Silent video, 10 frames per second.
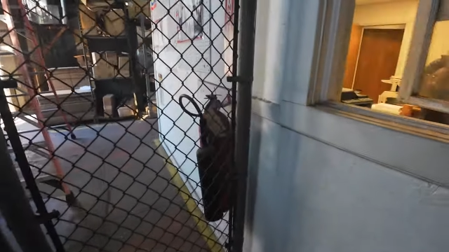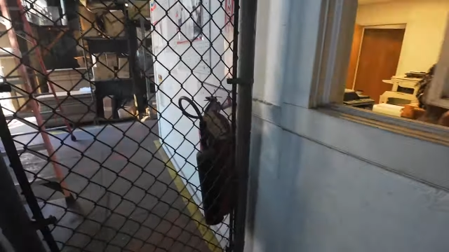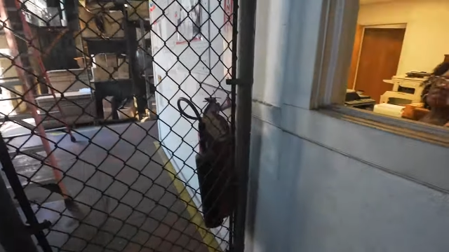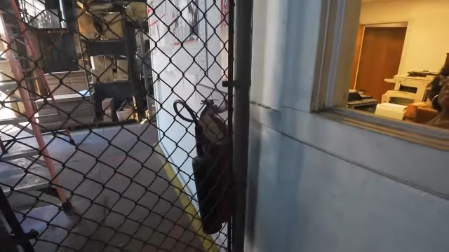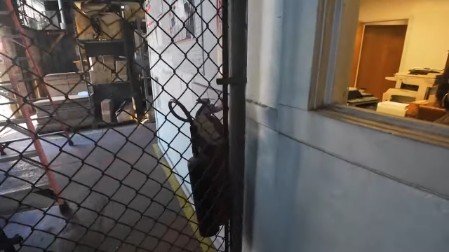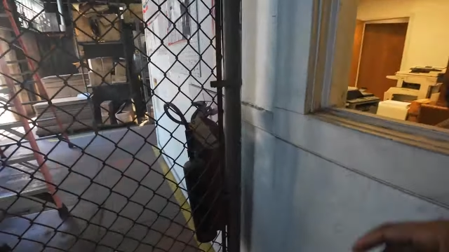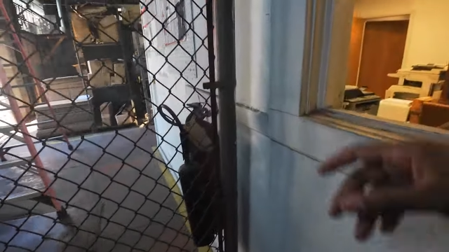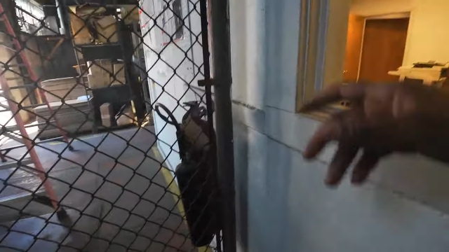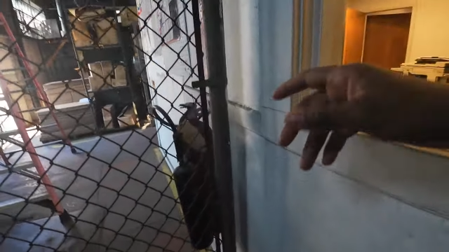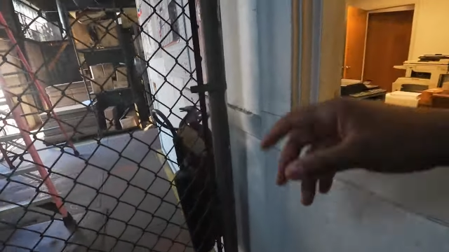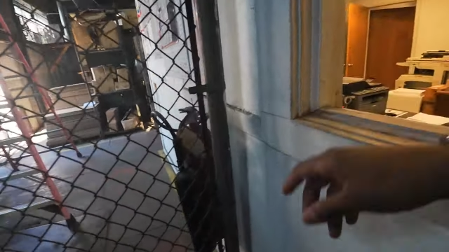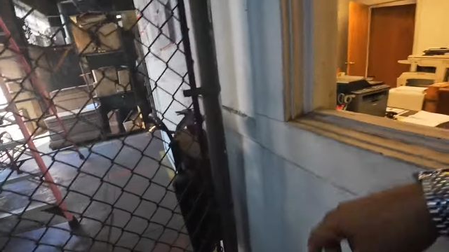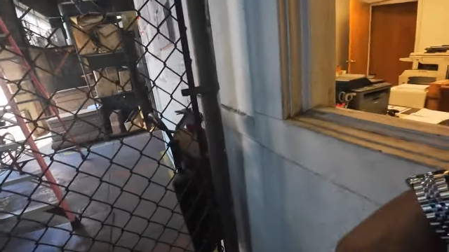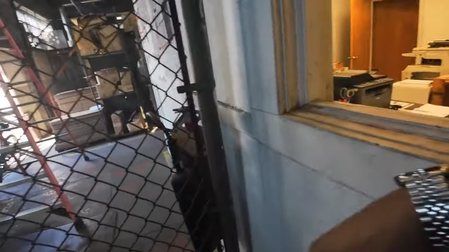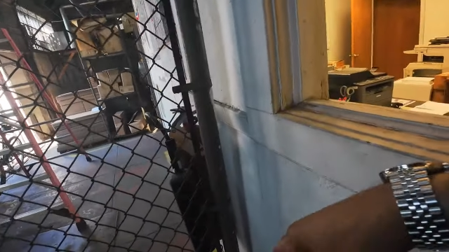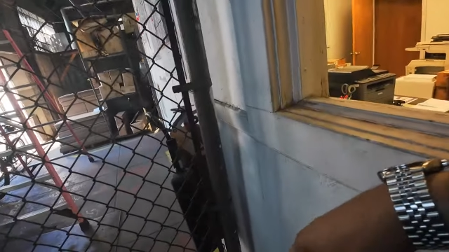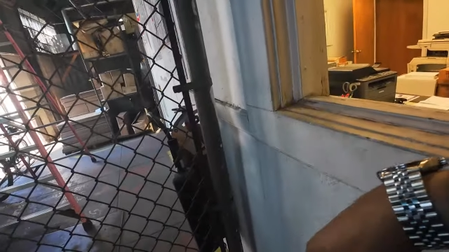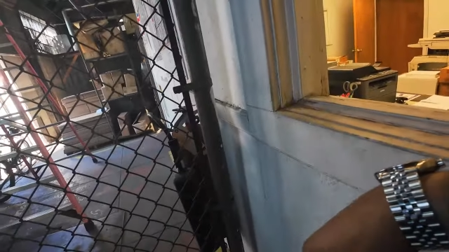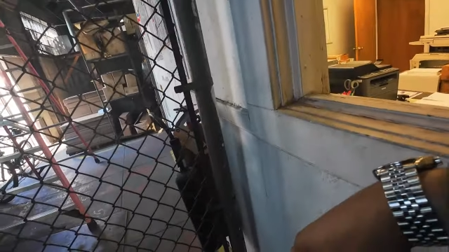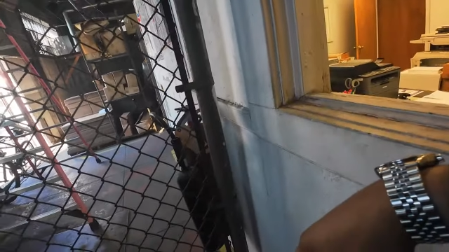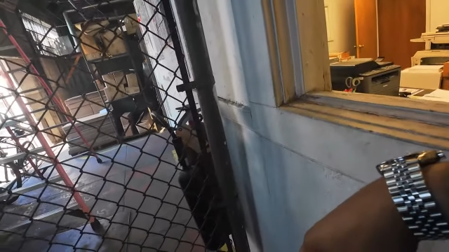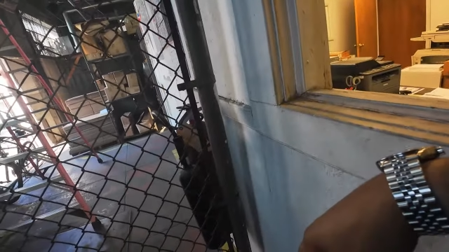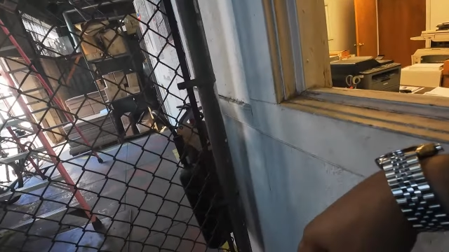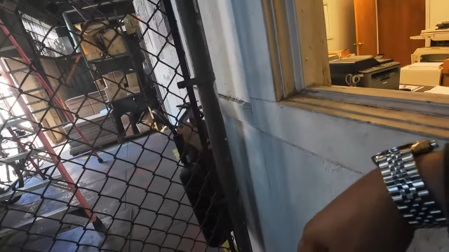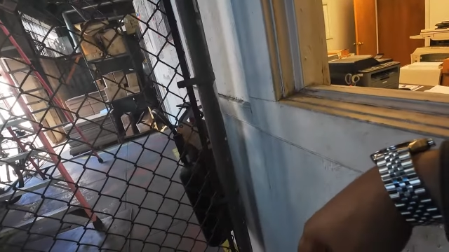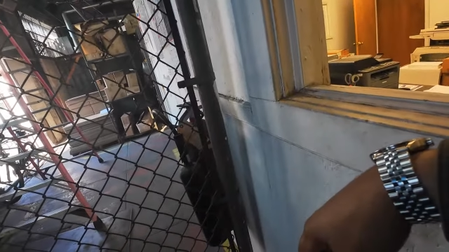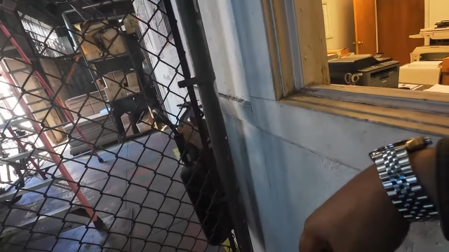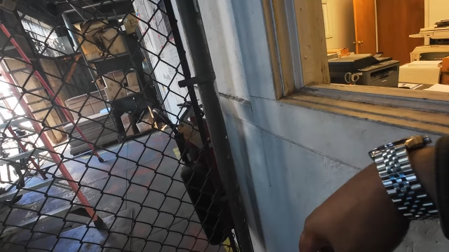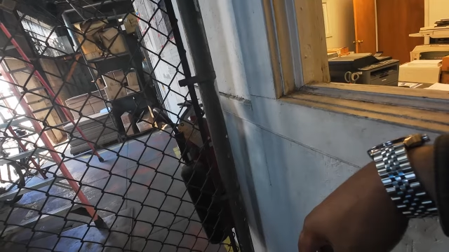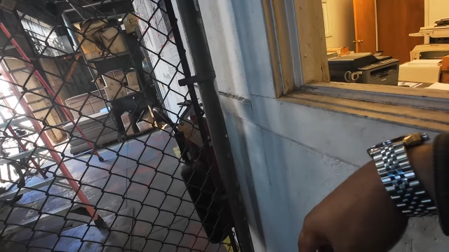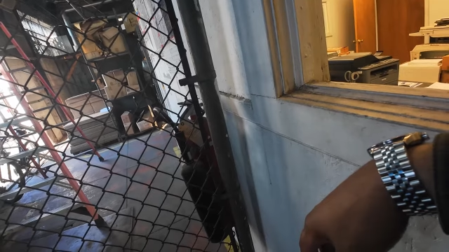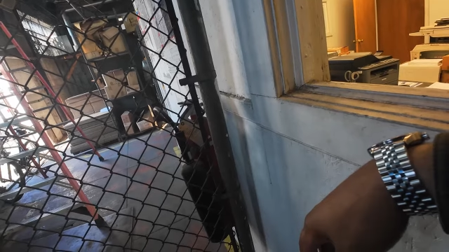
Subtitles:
(no speaker visible)